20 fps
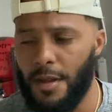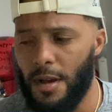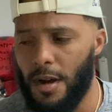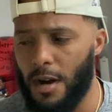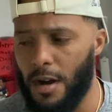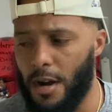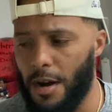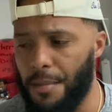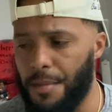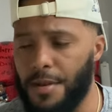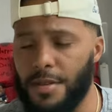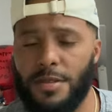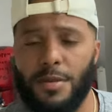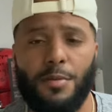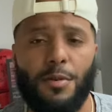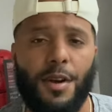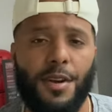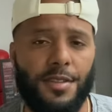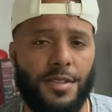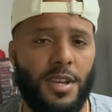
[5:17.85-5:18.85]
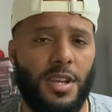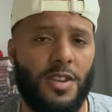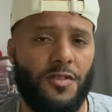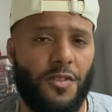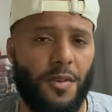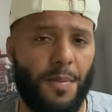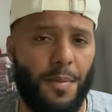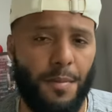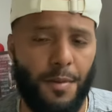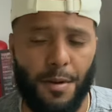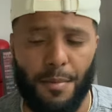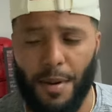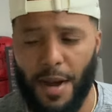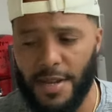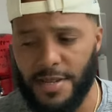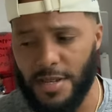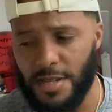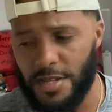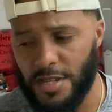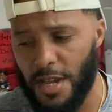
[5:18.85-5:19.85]
um, and some great things for Premier
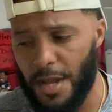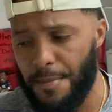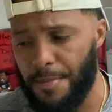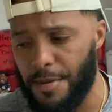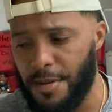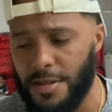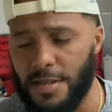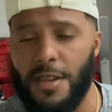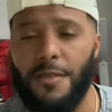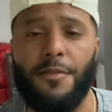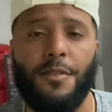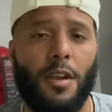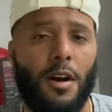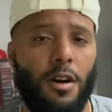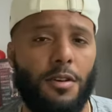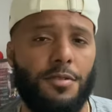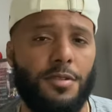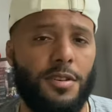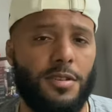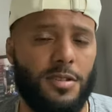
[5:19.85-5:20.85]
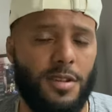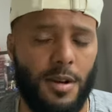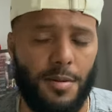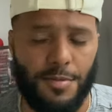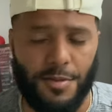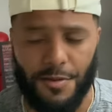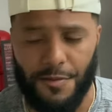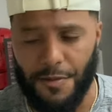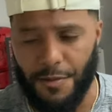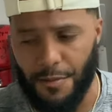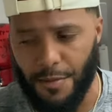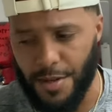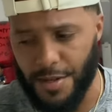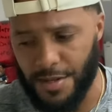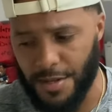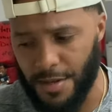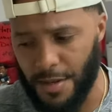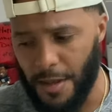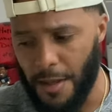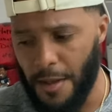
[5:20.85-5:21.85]
Boxing Champions if it all does come to
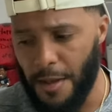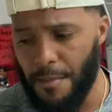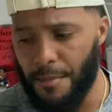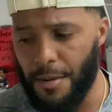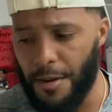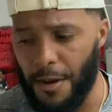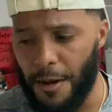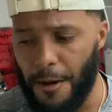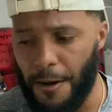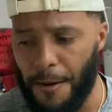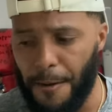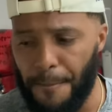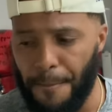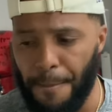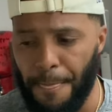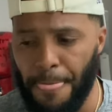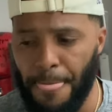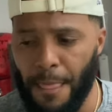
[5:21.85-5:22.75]
fruition. But um,